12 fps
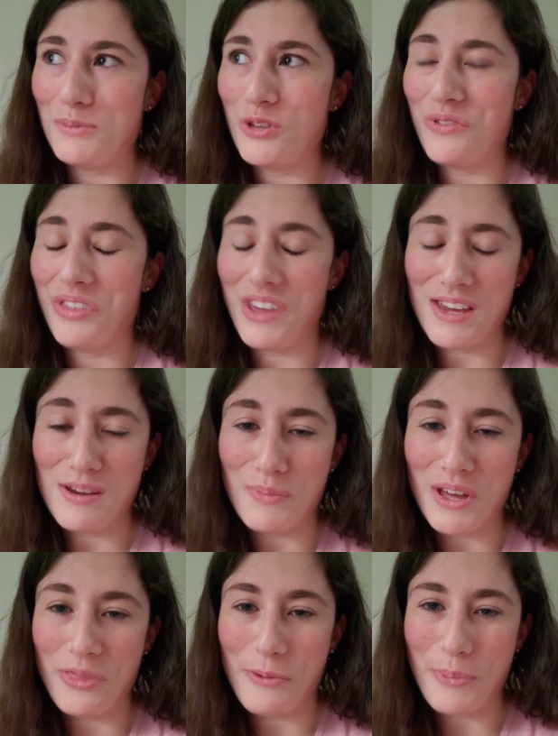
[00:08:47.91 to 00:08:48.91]
to think
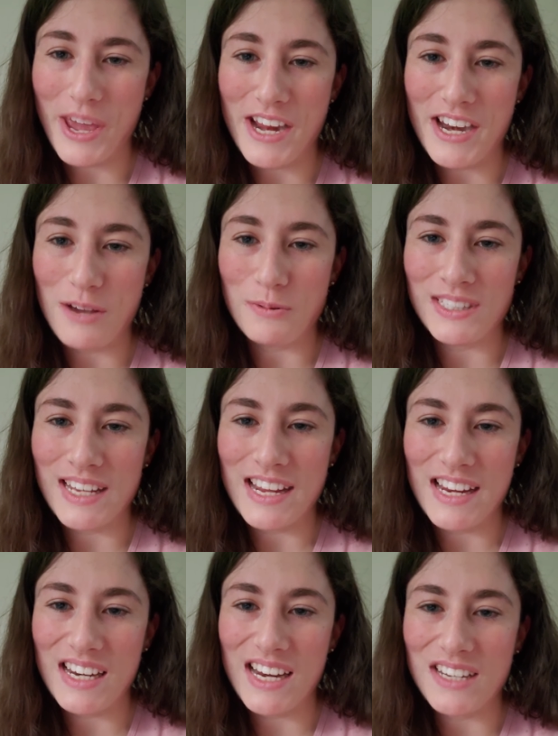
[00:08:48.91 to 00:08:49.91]
about the pain I was
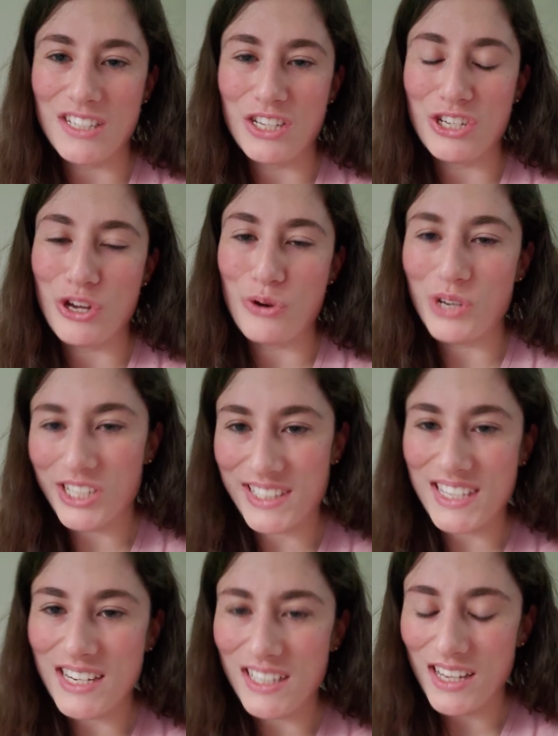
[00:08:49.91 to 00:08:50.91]
in and to
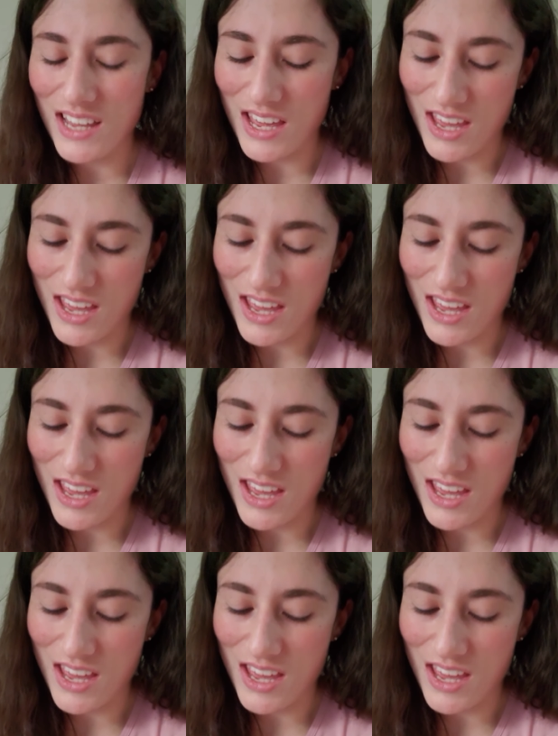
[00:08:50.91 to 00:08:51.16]
notice it.